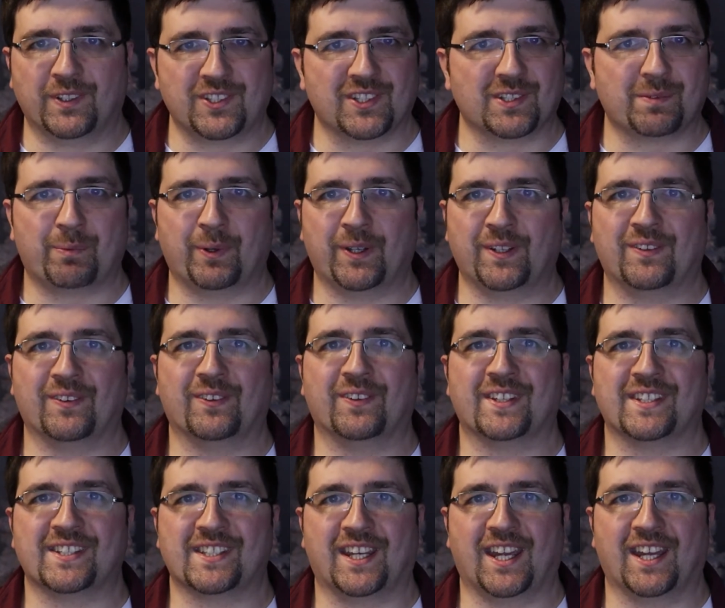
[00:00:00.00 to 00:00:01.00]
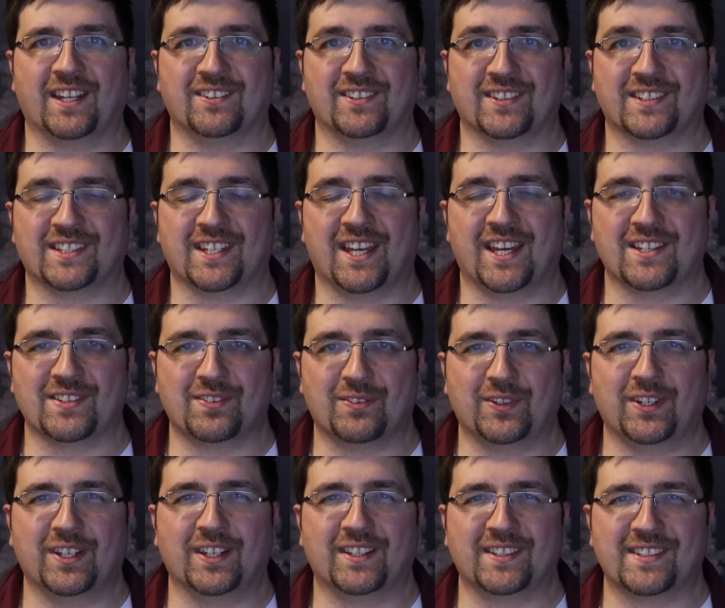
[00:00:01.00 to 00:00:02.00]
I just played through this again just last
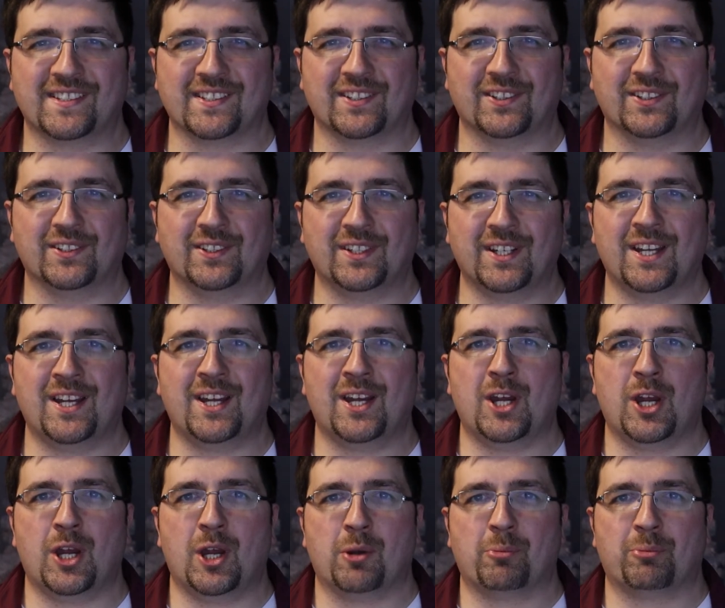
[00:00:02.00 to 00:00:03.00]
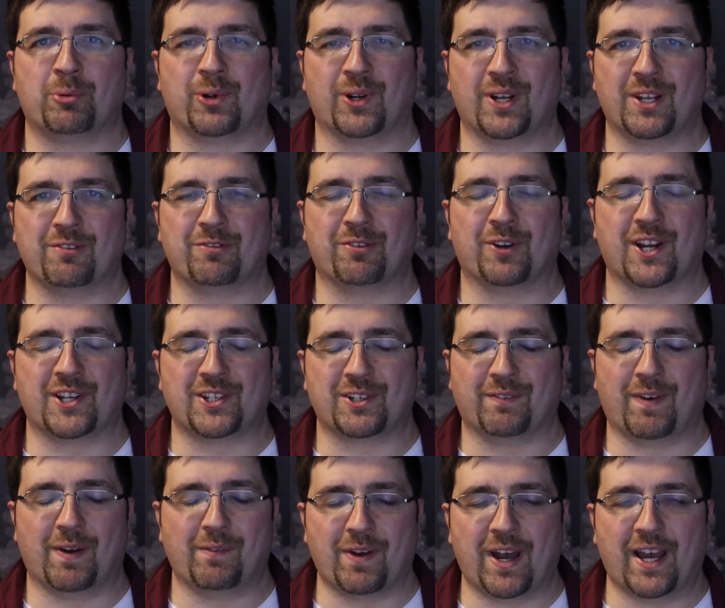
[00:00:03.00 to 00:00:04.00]
week, so pretty fresh
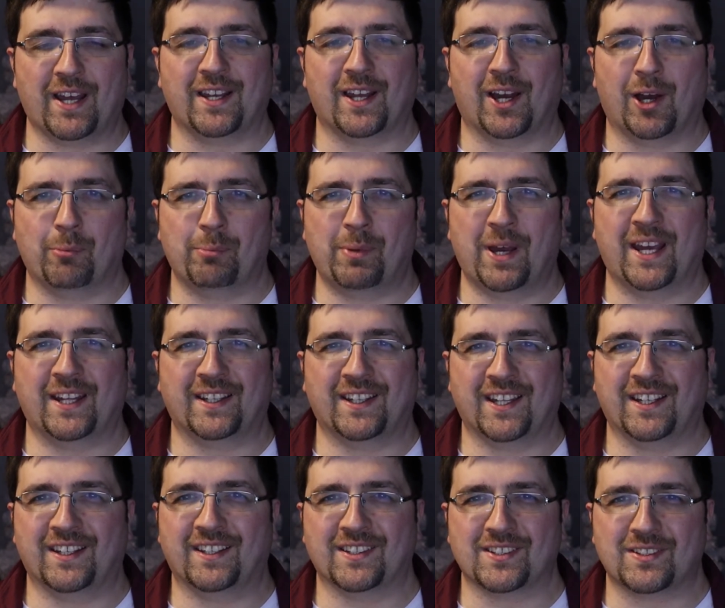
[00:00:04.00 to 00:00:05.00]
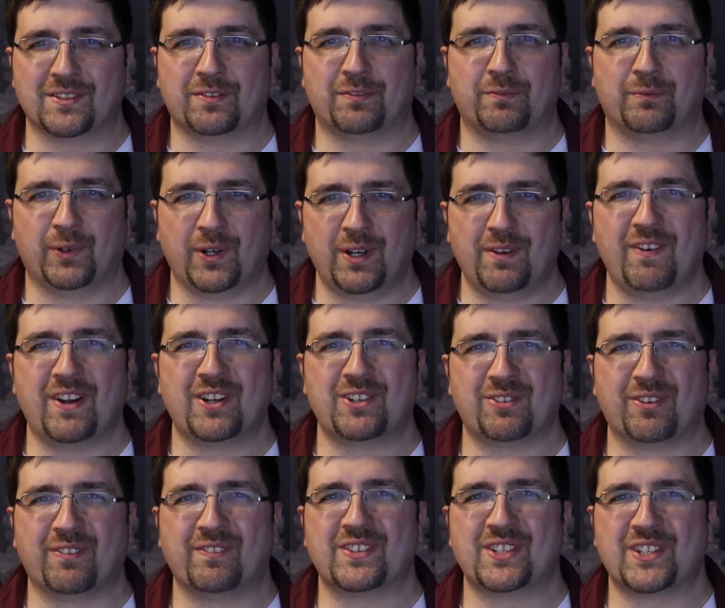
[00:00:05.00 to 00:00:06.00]
in my mind how bad that is, pretty
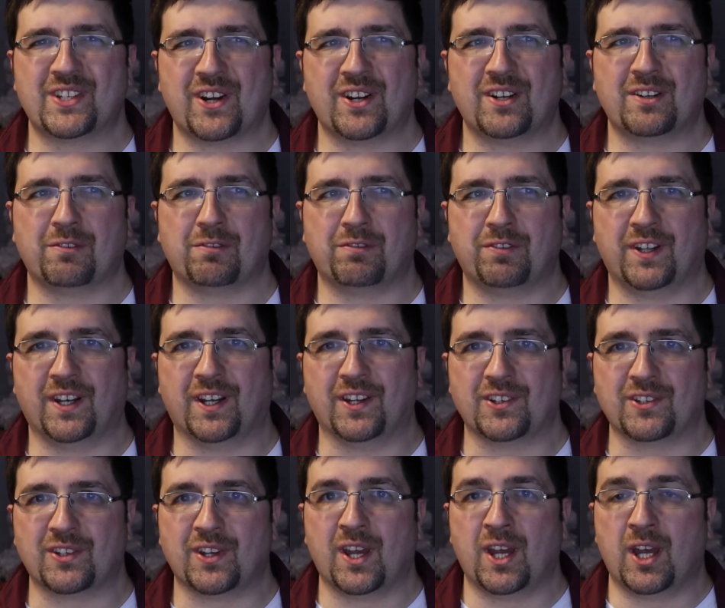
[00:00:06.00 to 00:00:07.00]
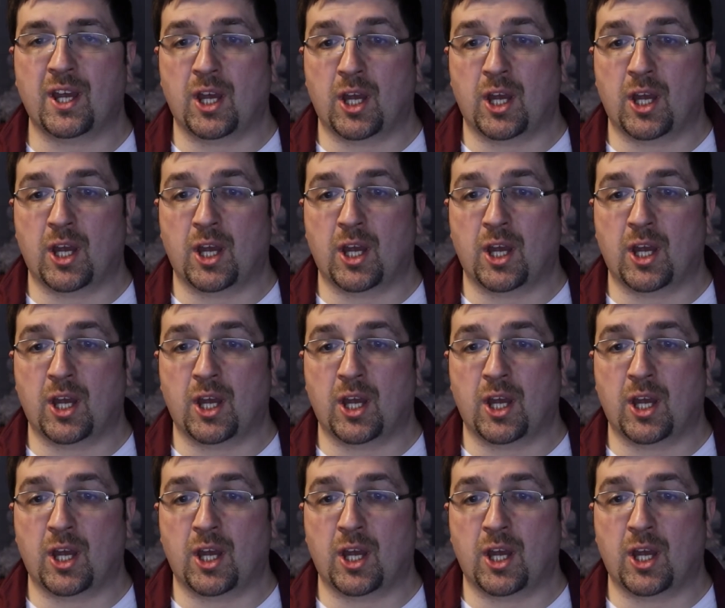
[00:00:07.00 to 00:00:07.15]
much from start to finish.